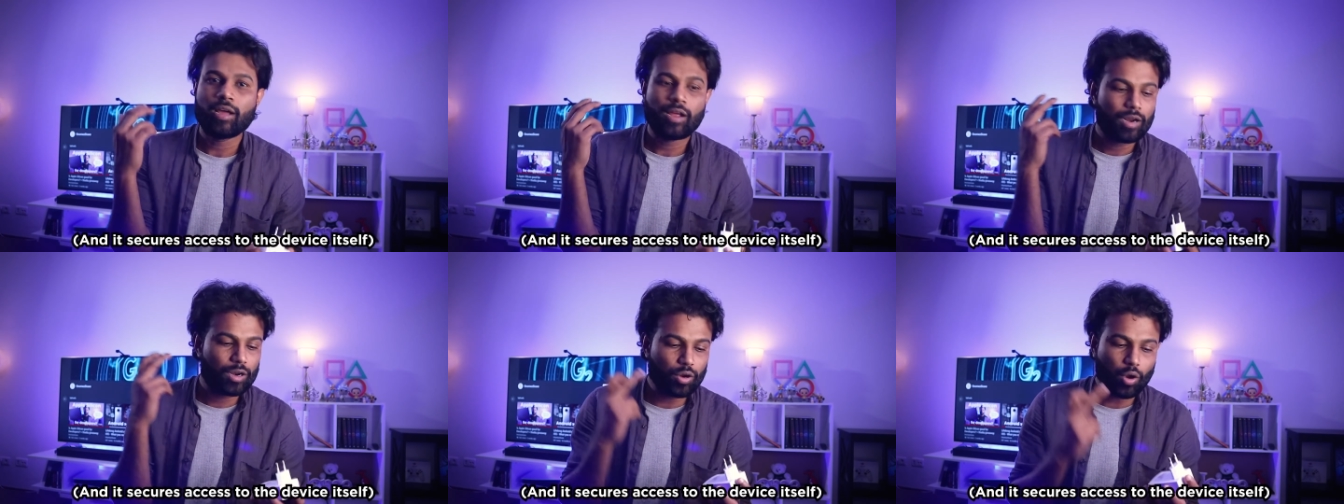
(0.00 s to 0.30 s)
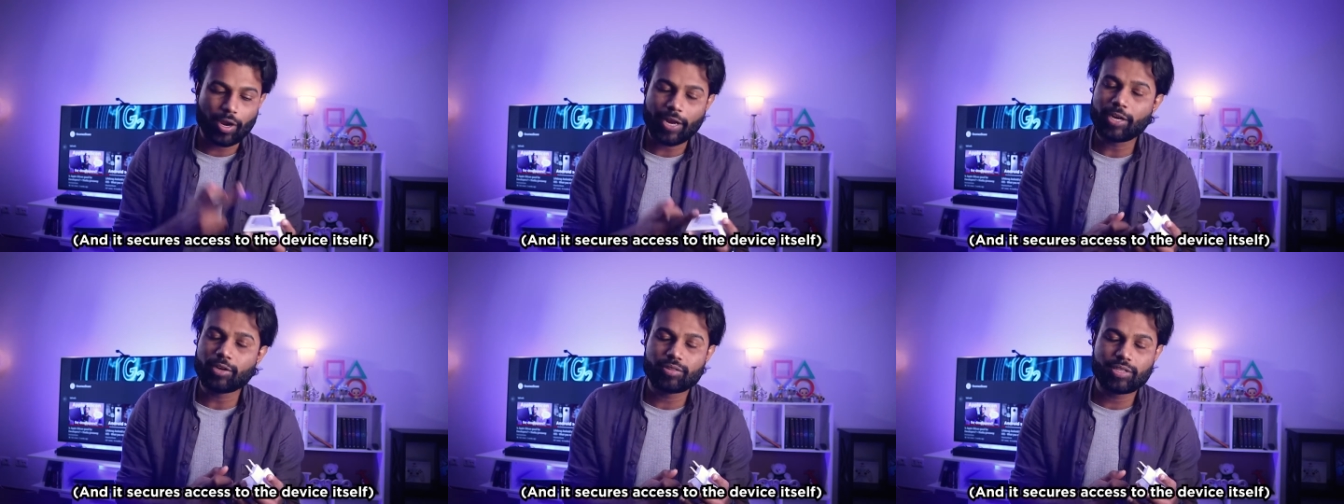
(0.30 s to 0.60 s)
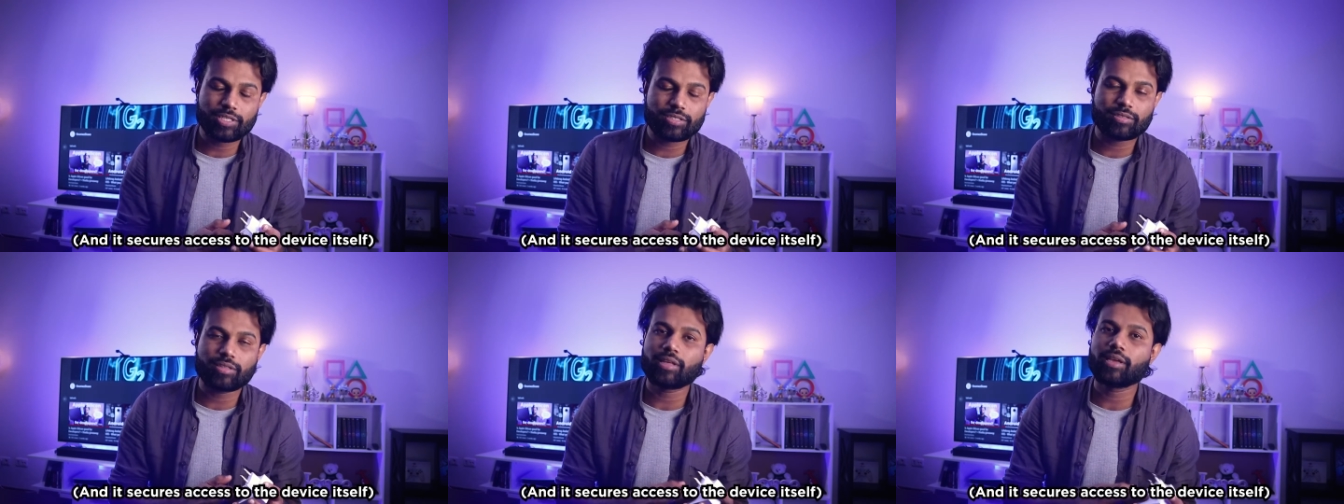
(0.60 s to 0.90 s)
Log into
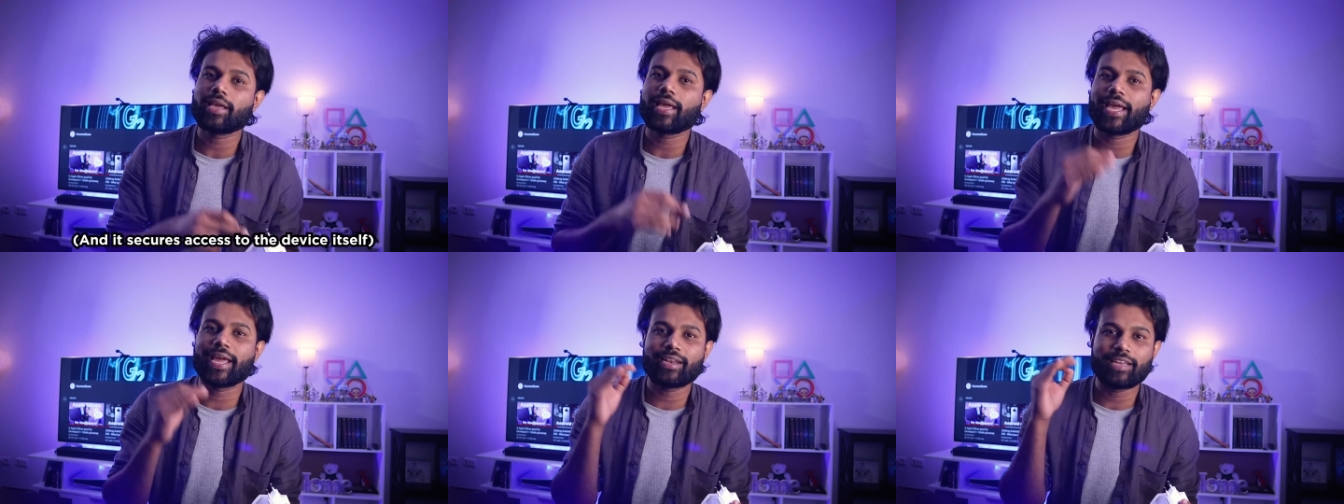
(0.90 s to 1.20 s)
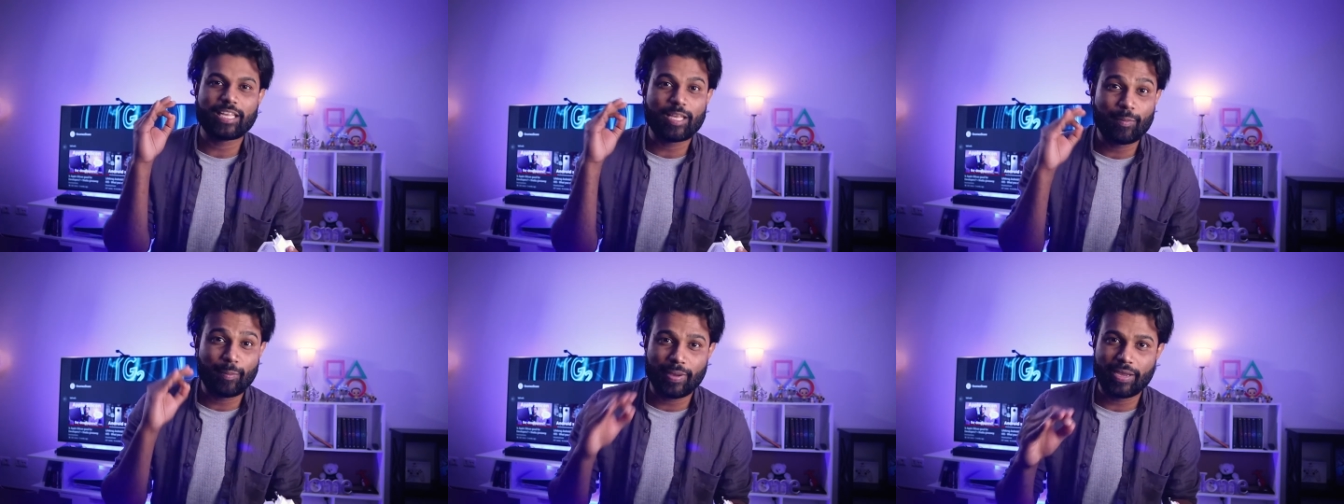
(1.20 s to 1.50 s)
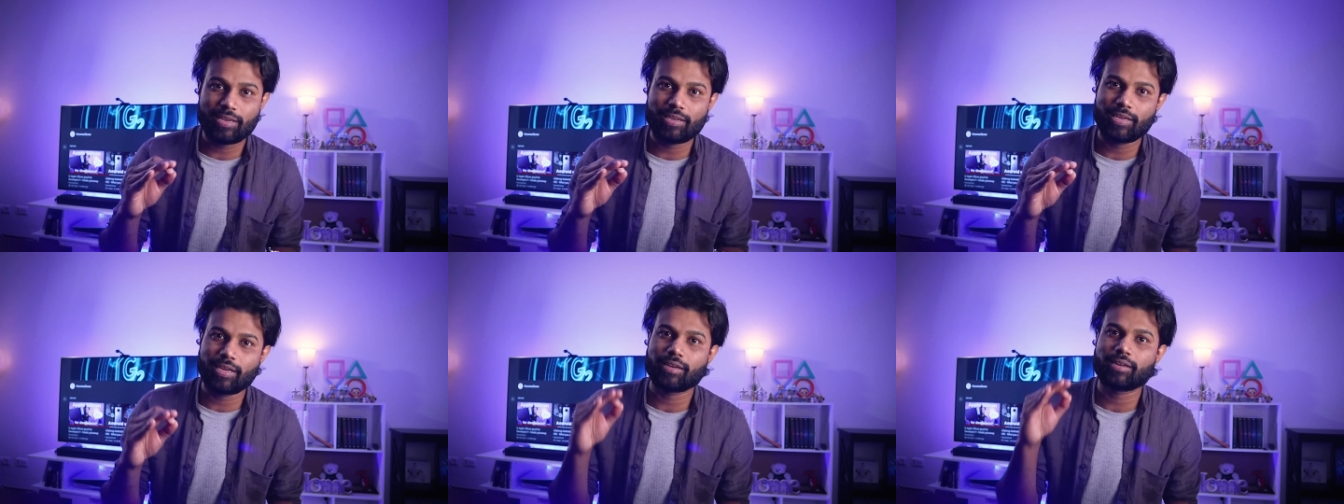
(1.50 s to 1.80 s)
this thing and
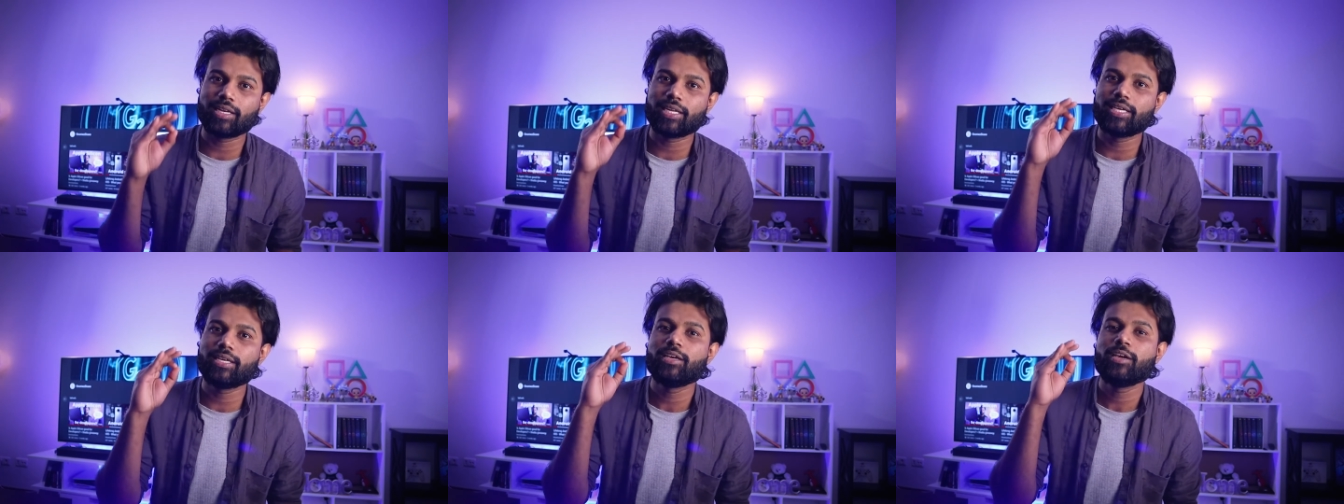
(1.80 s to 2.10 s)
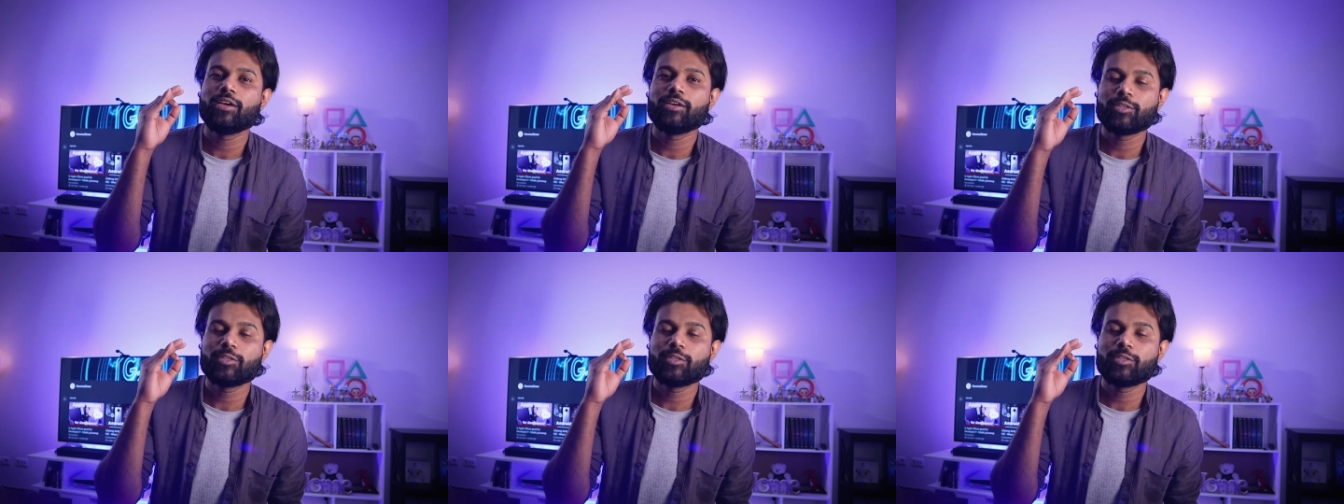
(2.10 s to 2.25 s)
immediately